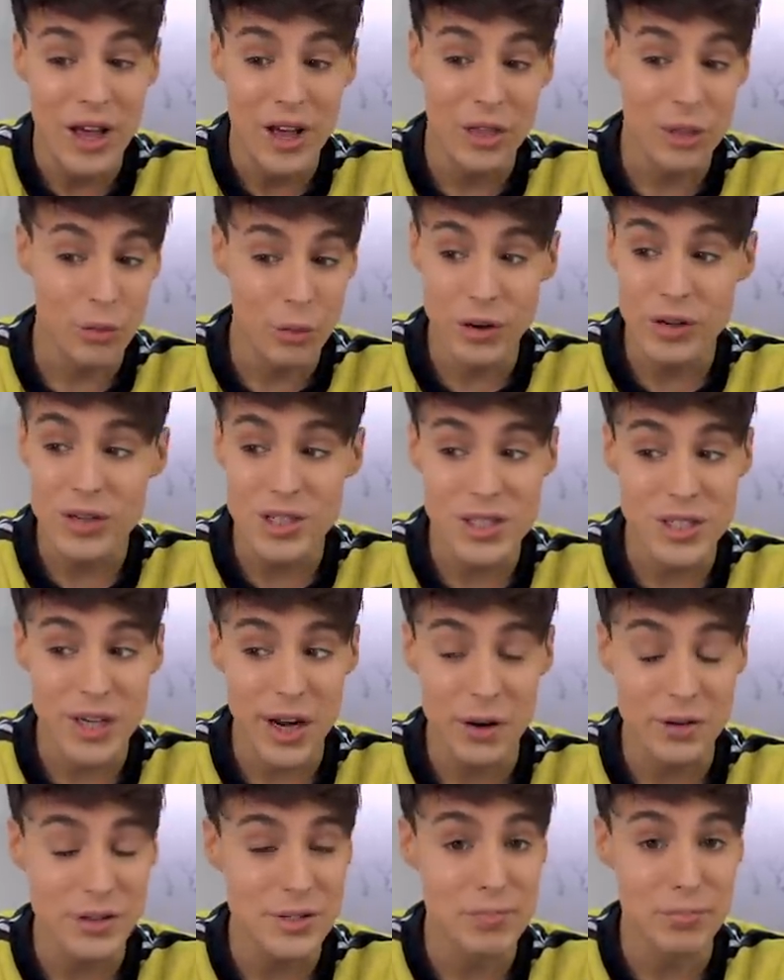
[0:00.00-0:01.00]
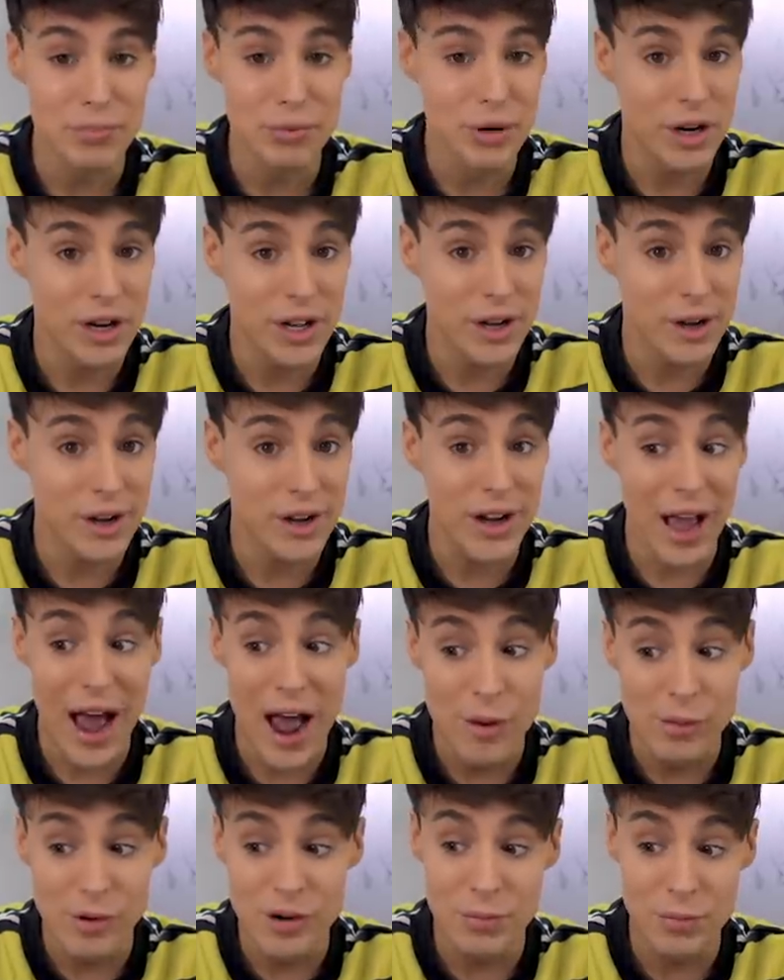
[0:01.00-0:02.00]
the 1-star is pretty good.
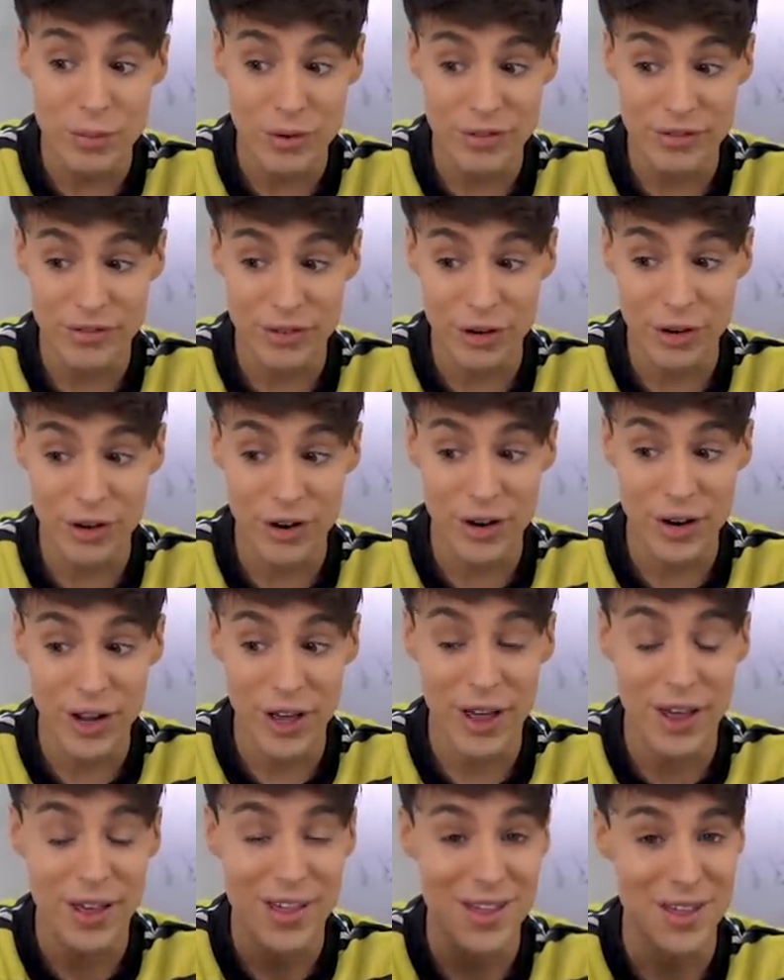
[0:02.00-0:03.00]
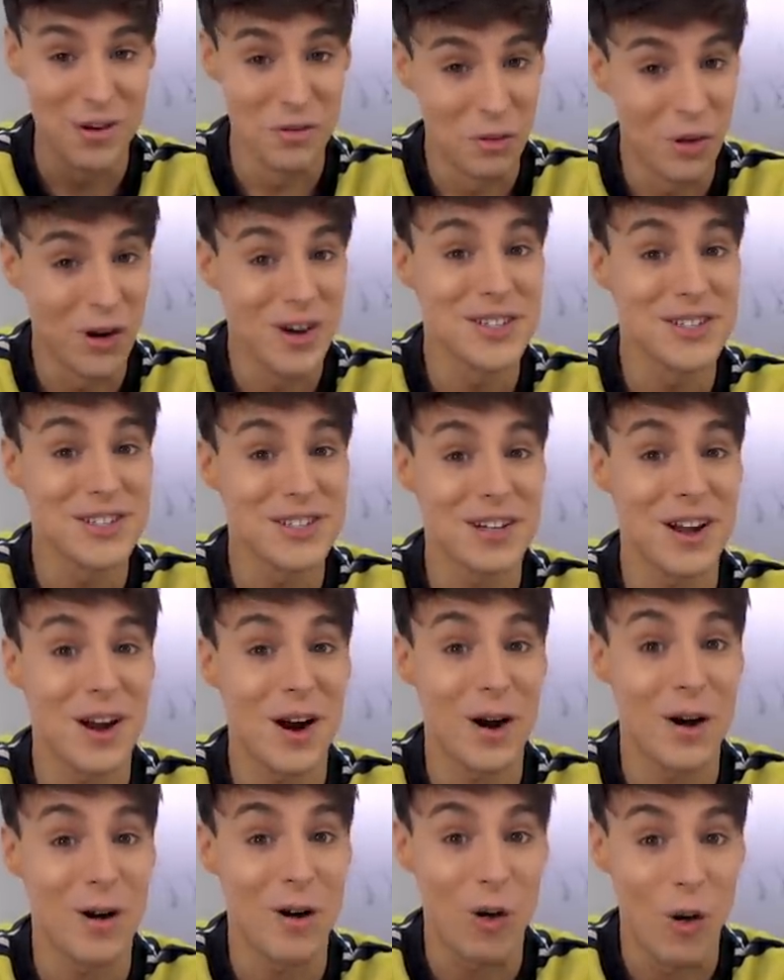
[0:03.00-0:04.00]
I would prefer the
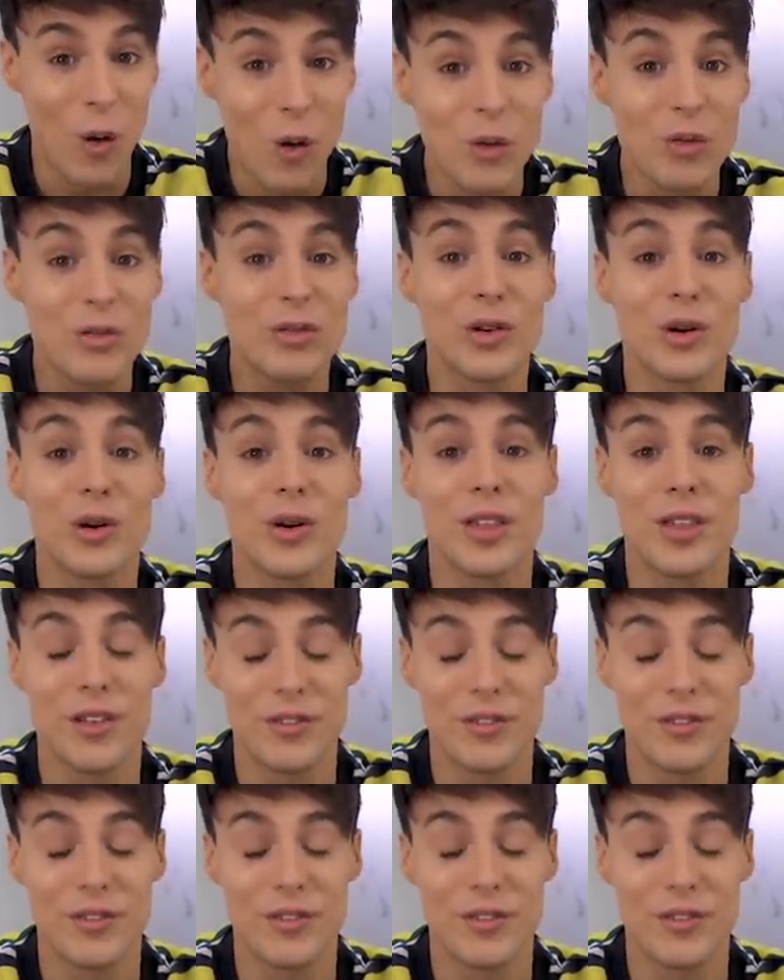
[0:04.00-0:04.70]
1-star over the